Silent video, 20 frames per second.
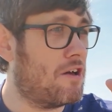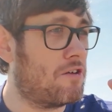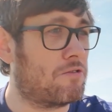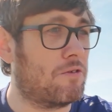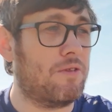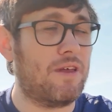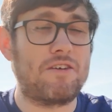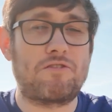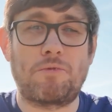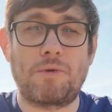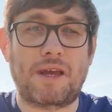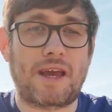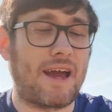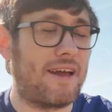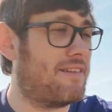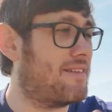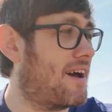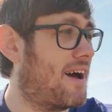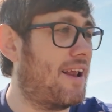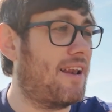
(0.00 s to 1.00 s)
So this
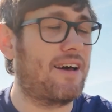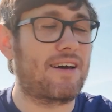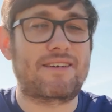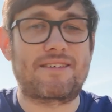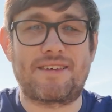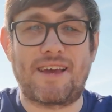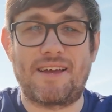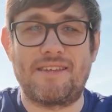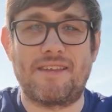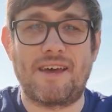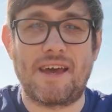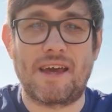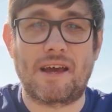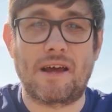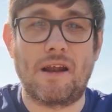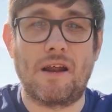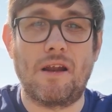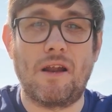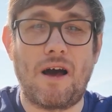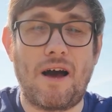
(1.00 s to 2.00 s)
weekend, I like
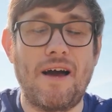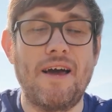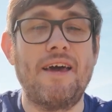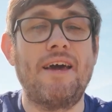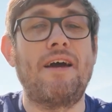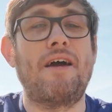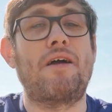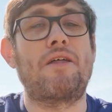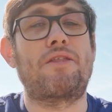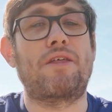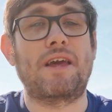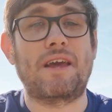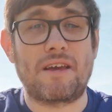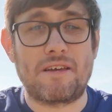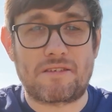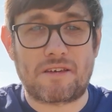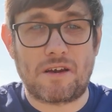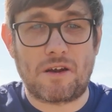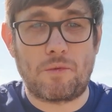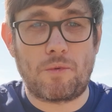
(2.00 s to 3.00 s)
Sandhagen a lot. I think
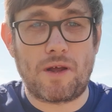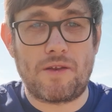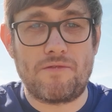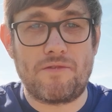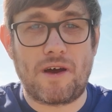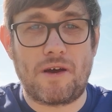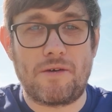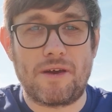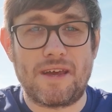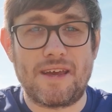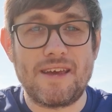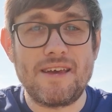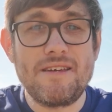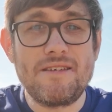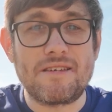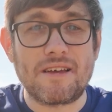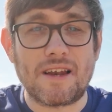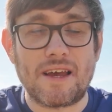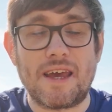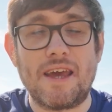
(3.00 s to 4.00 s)
he's going to win very
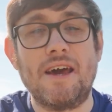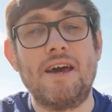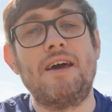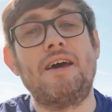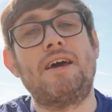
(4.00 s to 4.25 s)
easily.